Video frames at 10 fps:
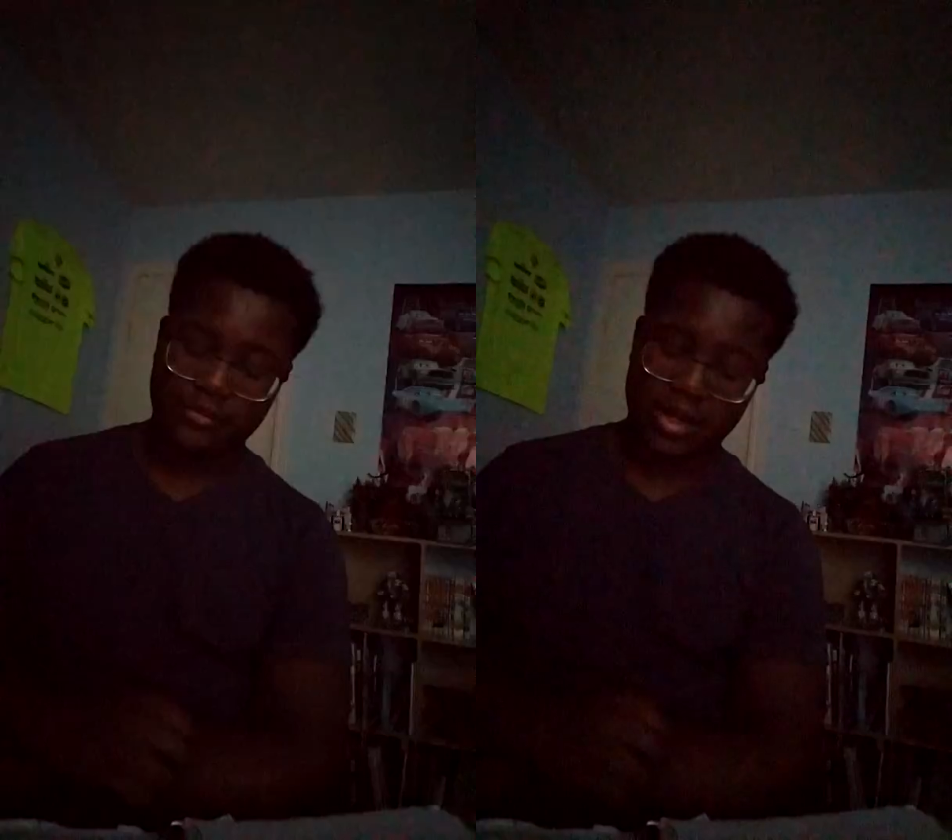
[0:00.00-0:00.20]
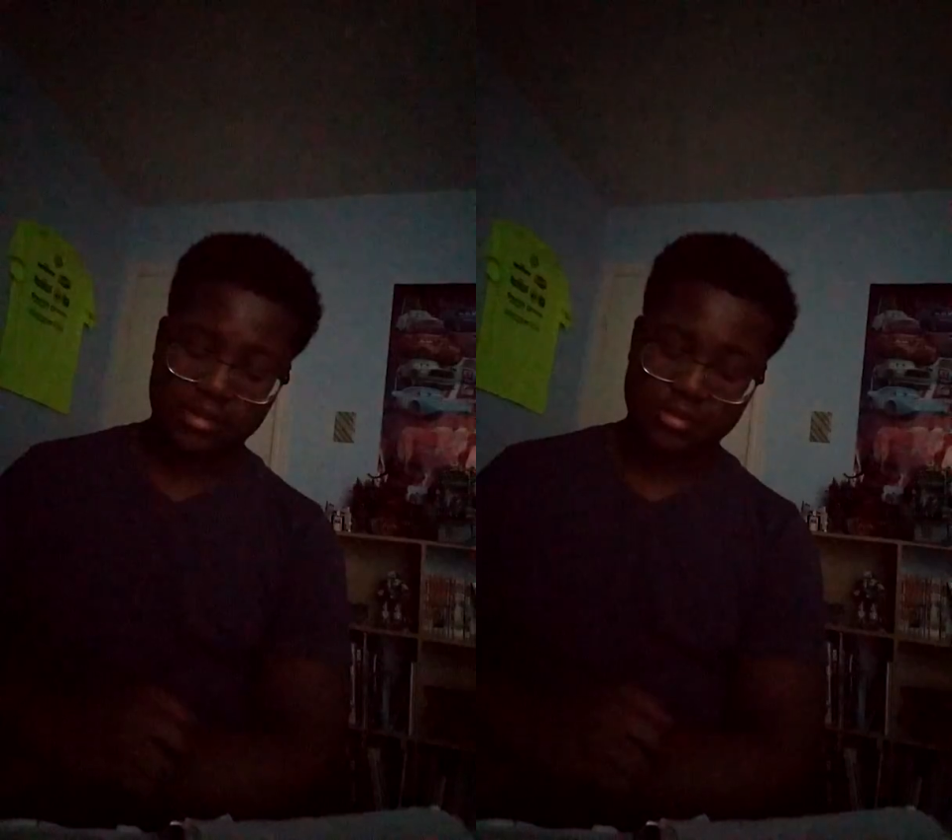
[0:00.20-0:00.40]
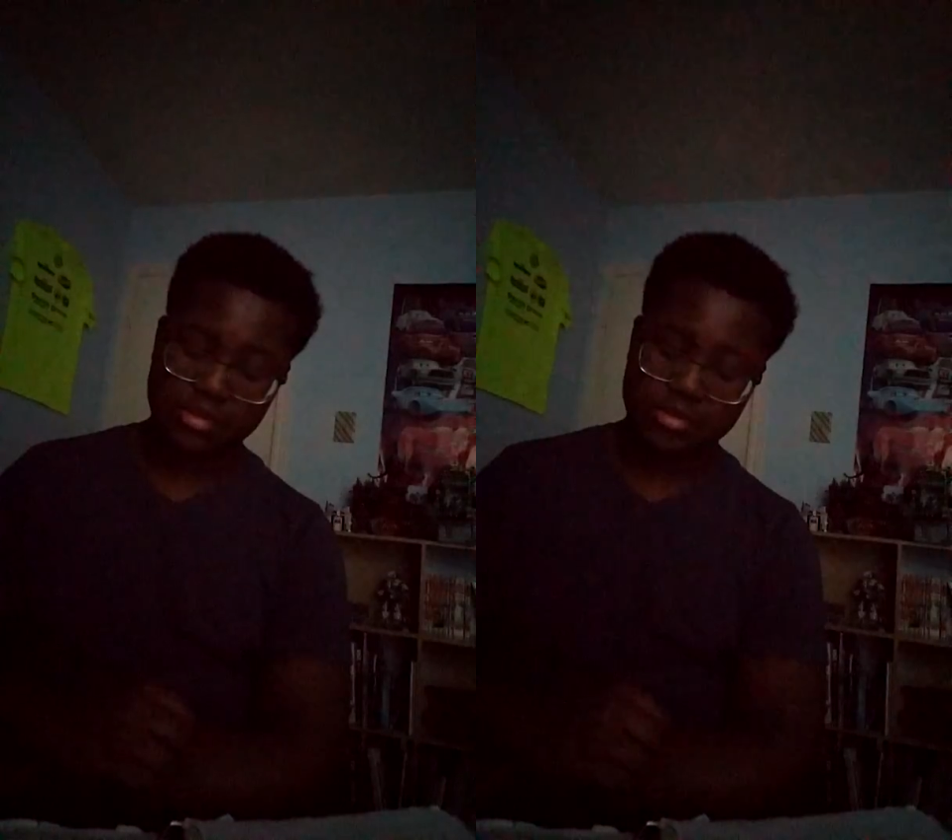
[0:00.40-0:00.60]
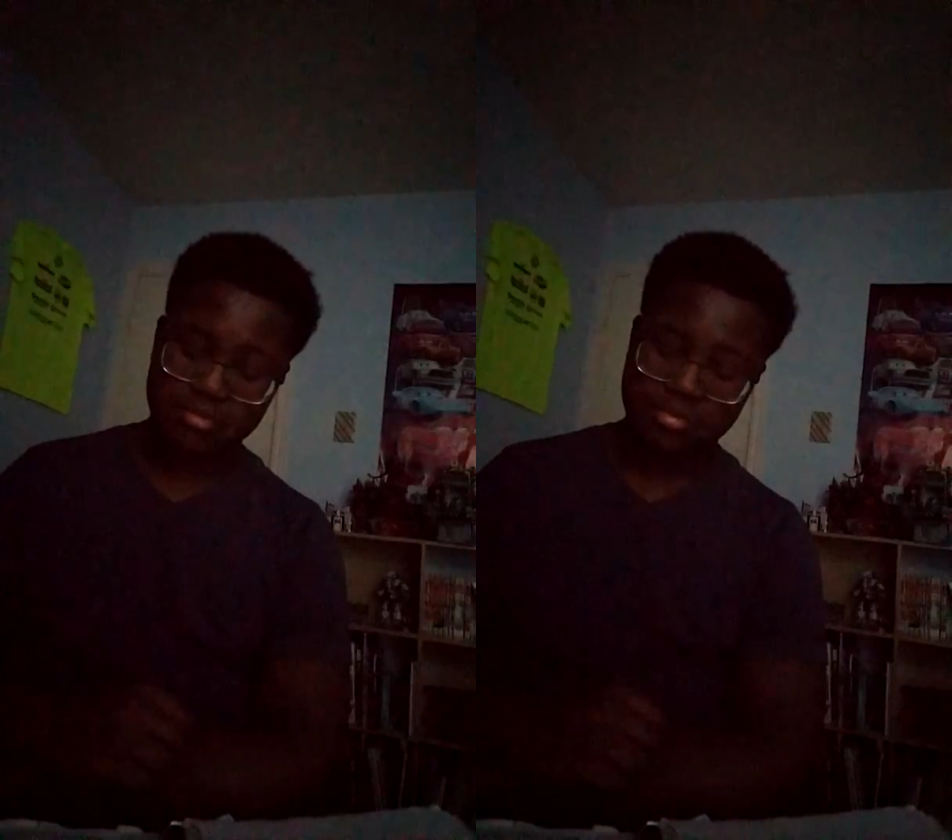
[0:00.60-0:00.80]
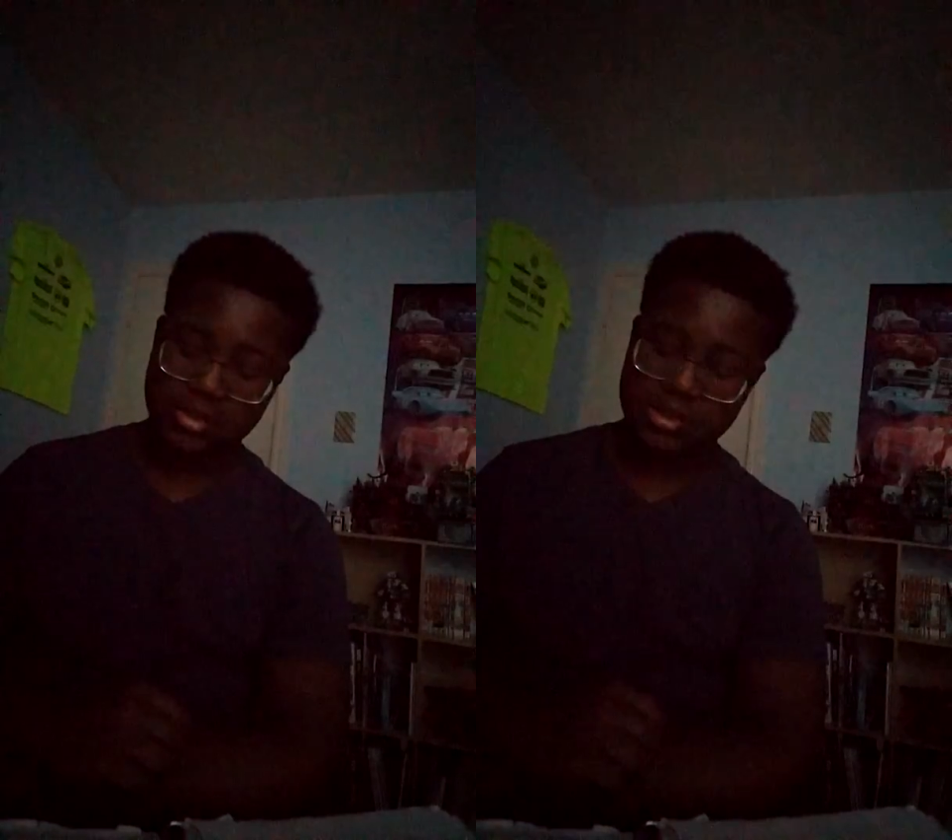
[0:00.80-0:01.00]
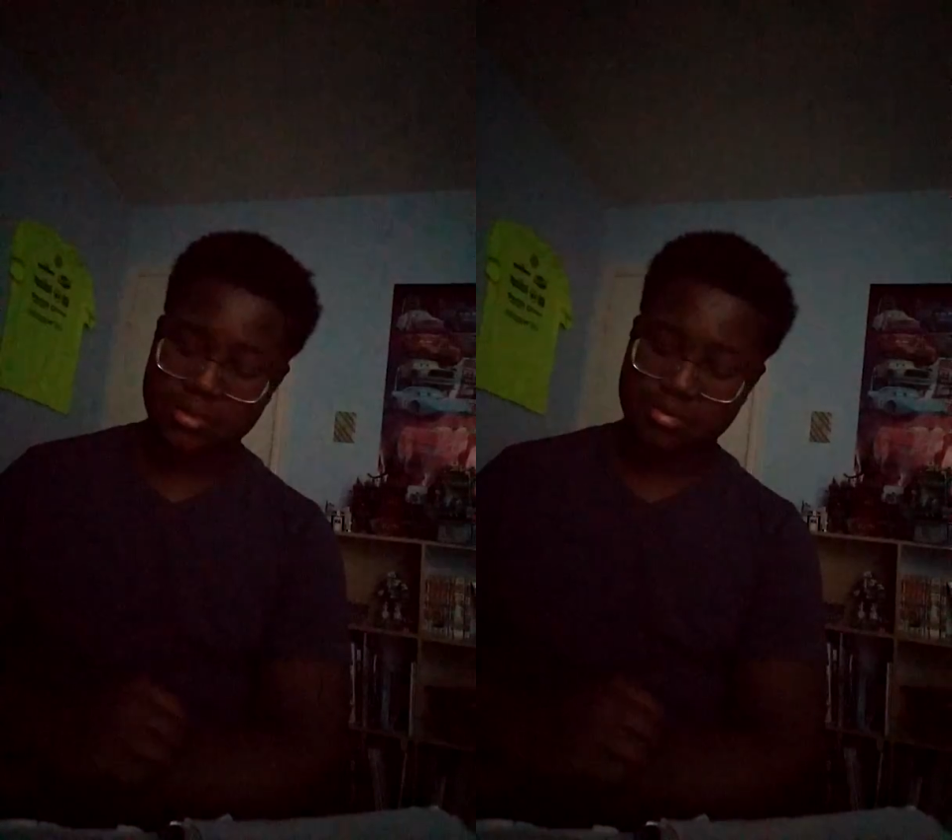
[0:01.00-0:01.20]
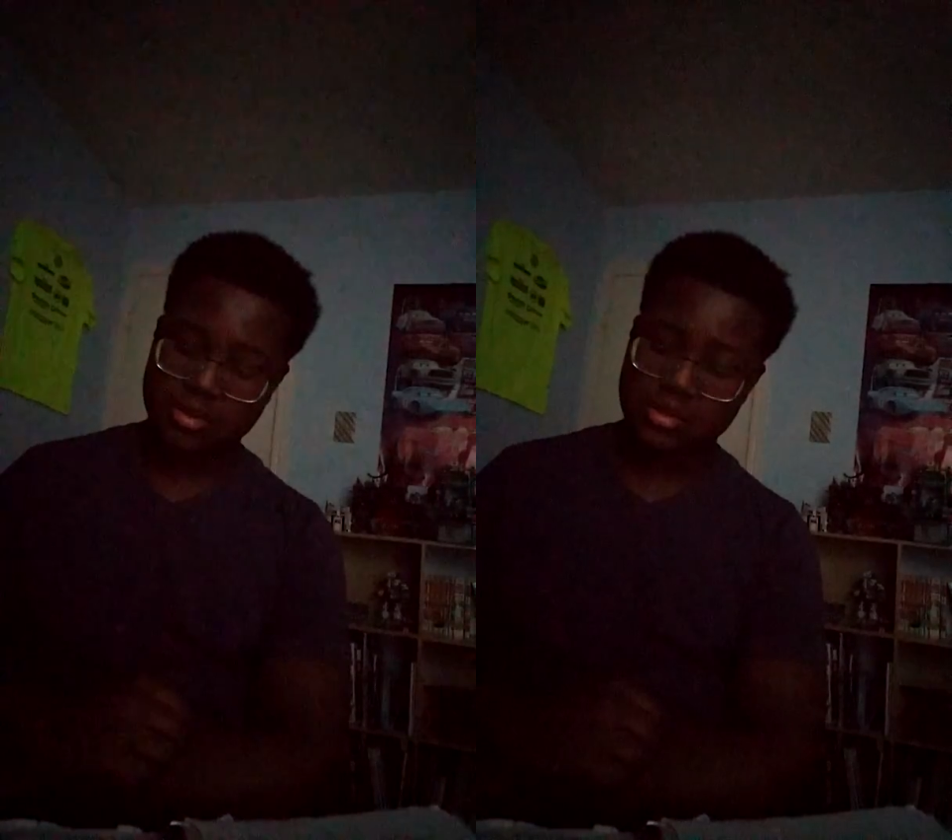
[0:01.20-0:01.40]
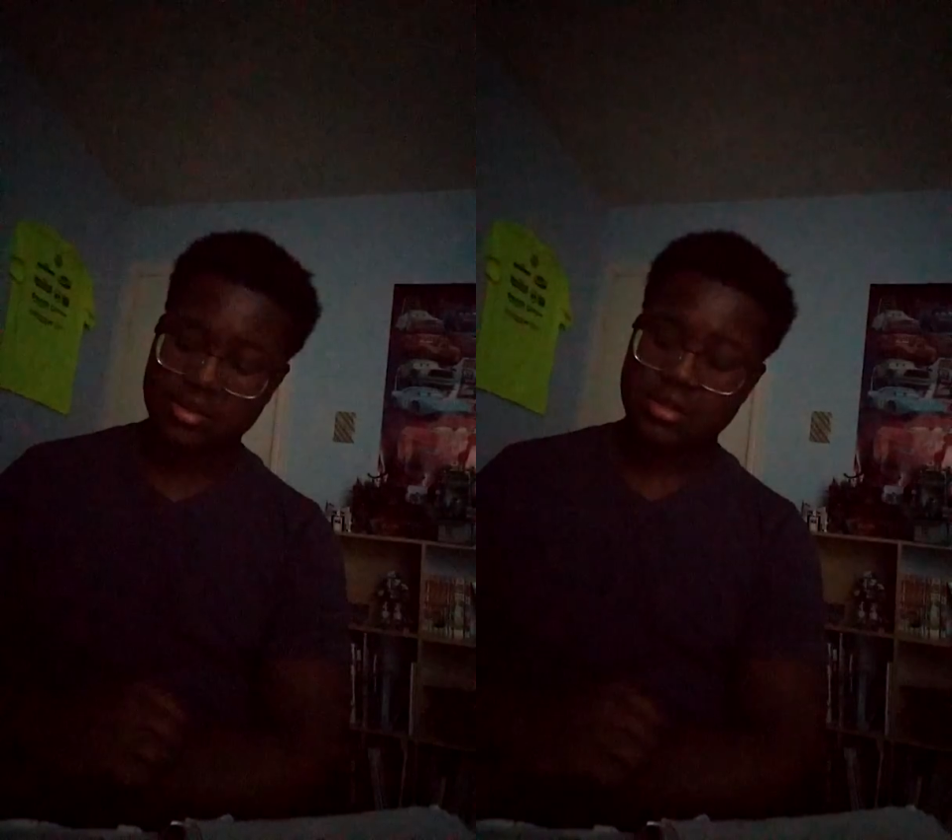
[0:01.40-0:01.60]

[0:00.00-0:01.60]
found when playing this part